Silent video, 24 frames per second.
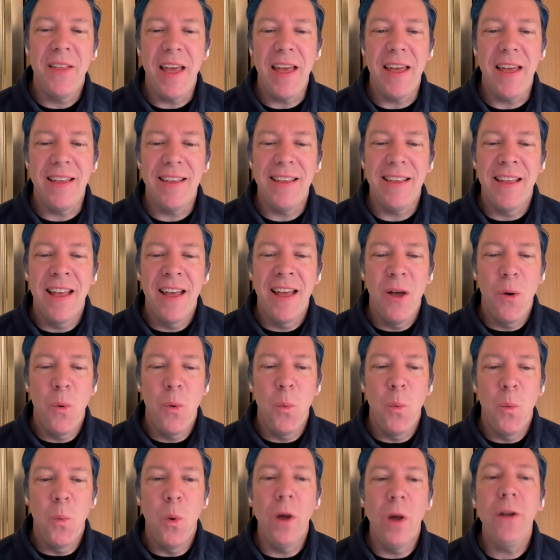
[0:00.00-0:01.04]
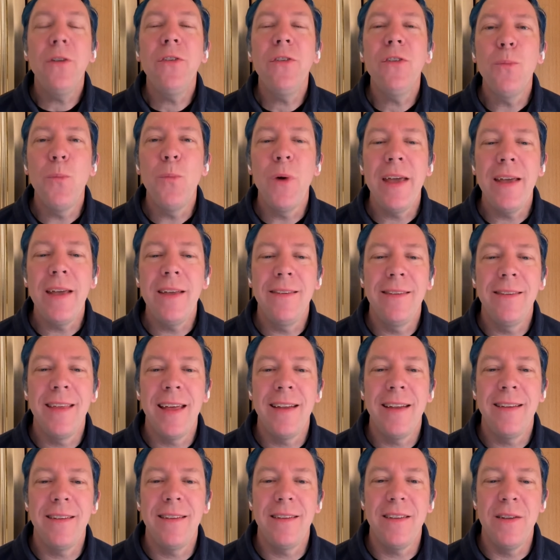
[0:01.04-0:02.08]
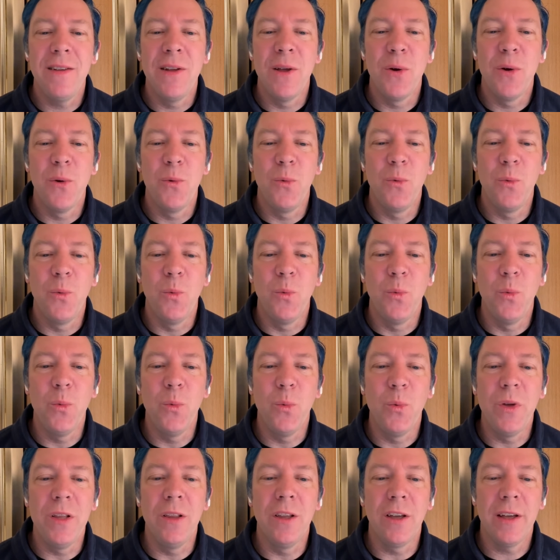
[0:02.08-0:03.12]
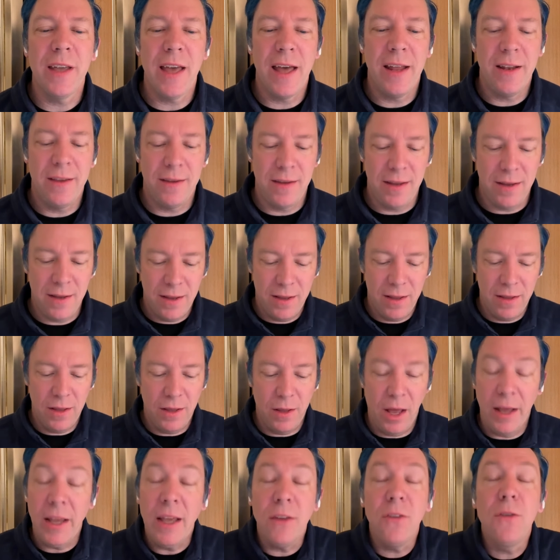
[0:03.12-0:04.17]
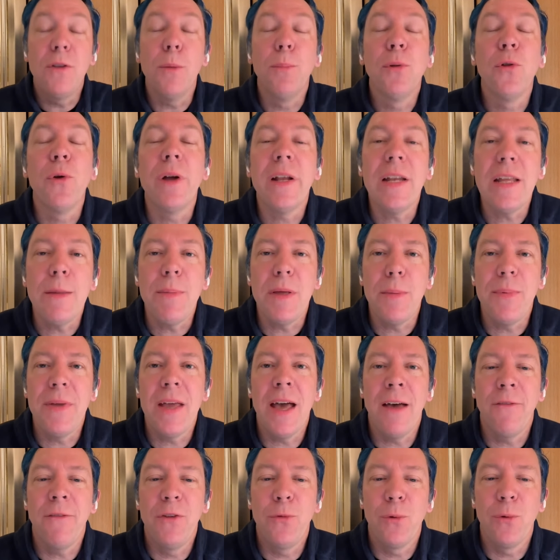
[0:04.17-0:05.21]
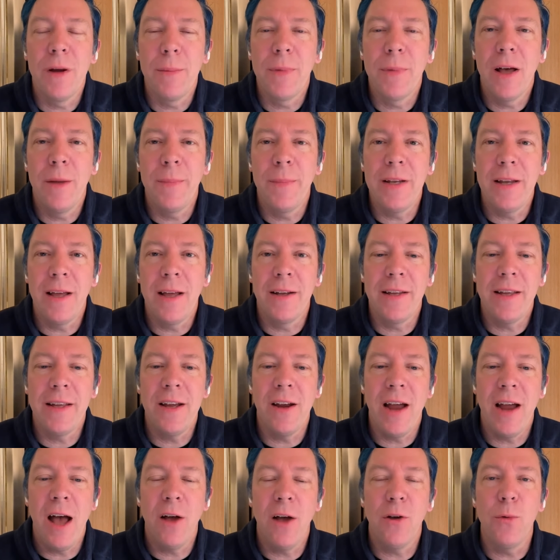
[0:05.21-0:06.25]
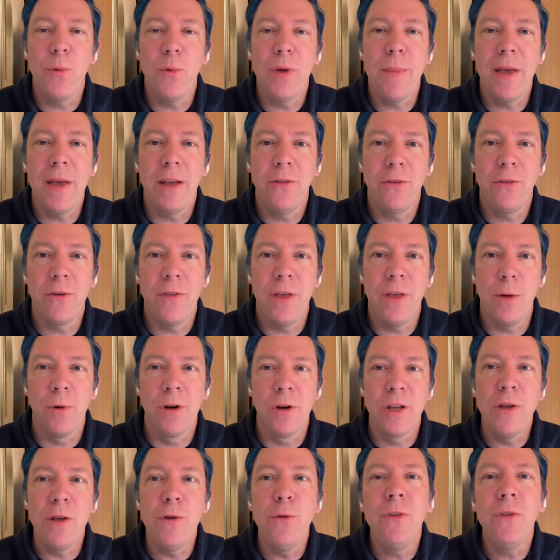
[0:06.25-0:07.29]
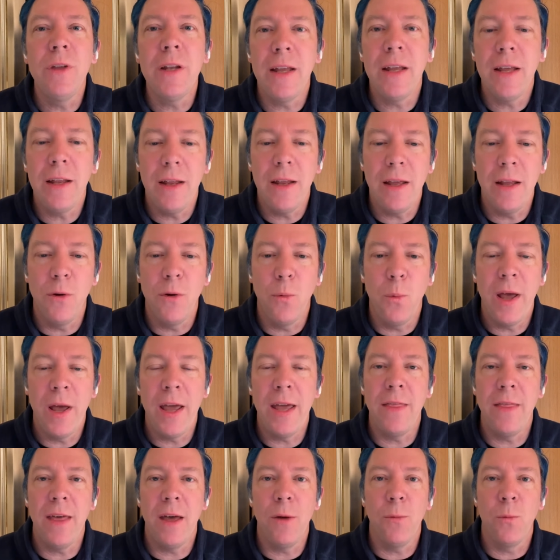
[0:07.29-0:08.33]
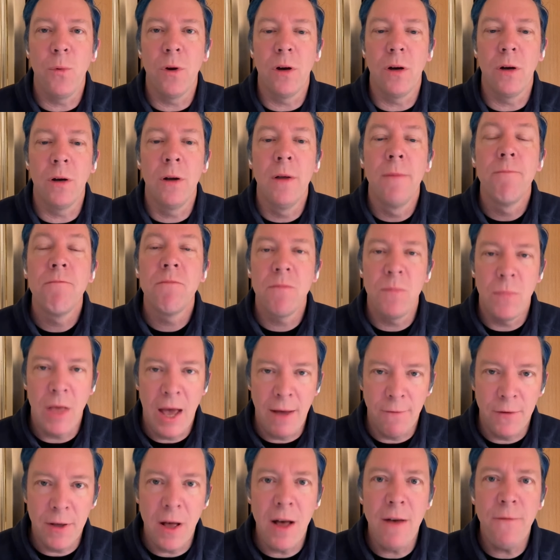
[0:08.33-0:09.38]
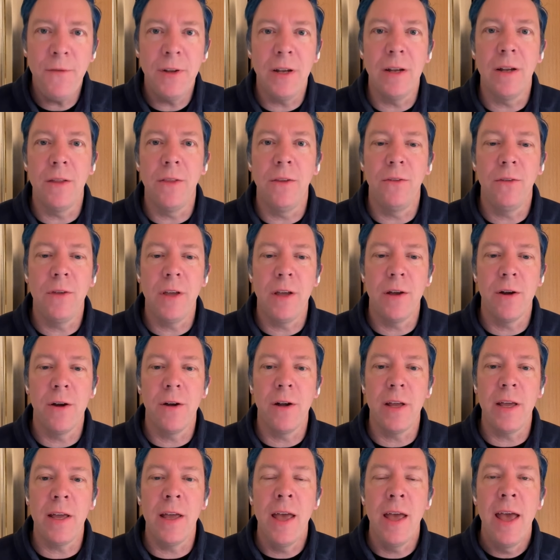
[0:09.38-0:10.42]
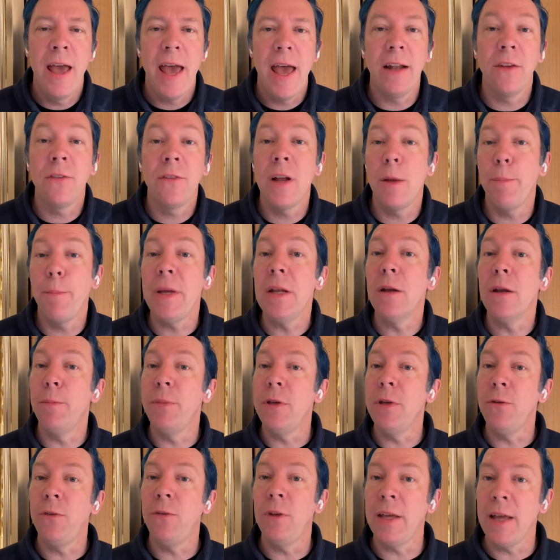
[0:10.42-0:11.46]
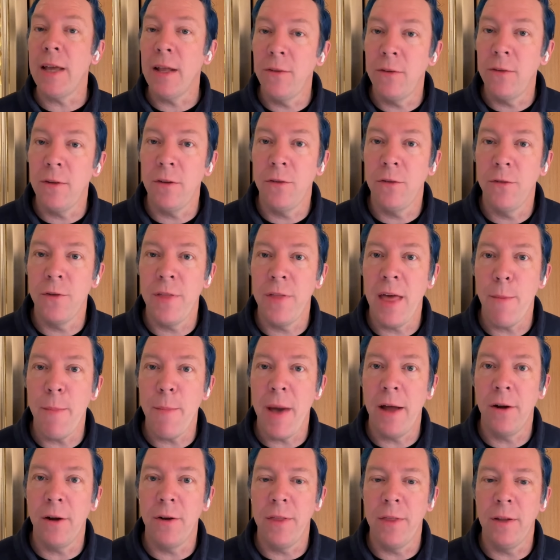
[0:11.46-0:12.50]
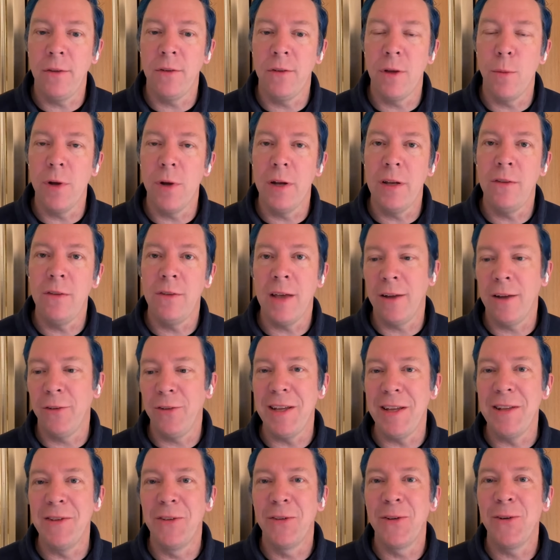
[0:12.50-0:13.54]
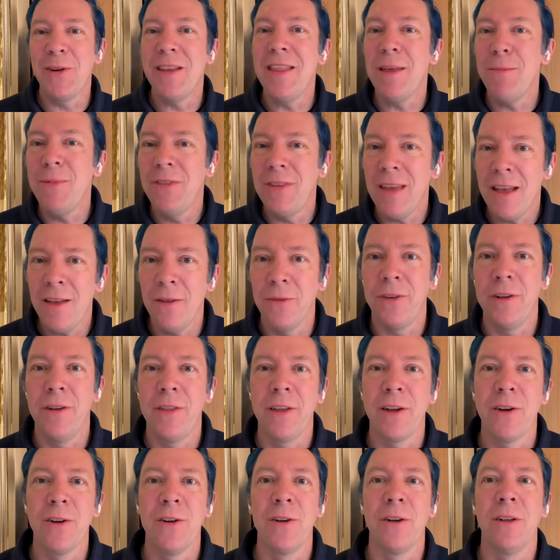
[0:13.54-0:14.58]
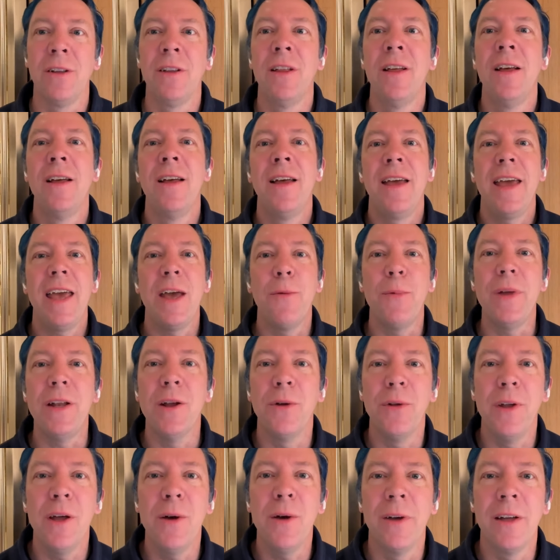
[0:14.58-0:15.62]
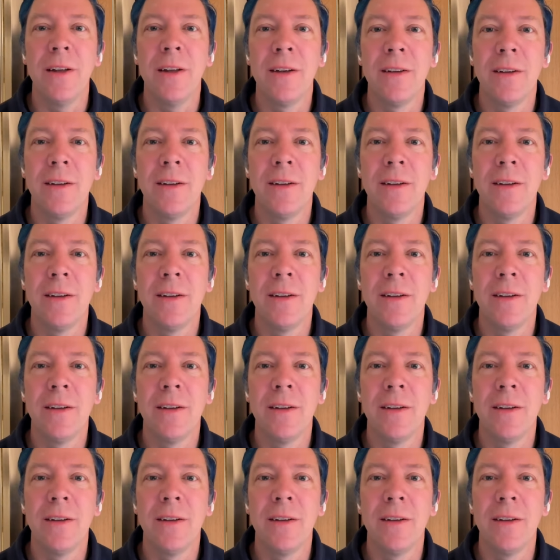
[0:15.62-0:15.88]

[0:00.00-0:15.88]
uh, what are some ways that you know we look at? I guess deploying eBPF is where I'm coming down here. How can we make sure that we're using it in a way that we're have confidence in the security and it's not being abused against us for that matter? That someone is actually inserting themselves into the kernel and we don't know it.